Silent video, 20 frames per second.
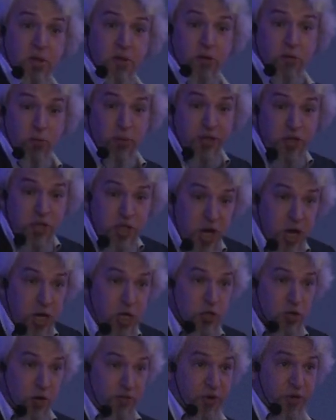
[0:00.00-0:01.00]
This will
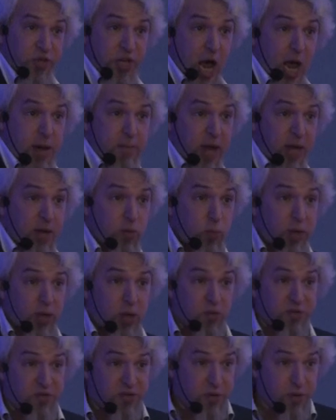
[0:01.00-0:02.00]
change over time, and we
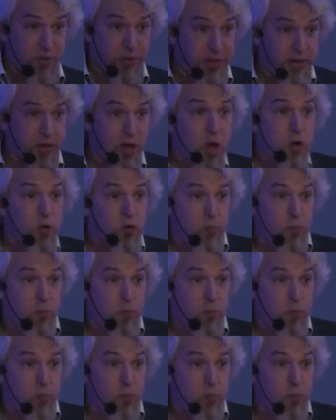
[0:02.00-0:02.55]
consider it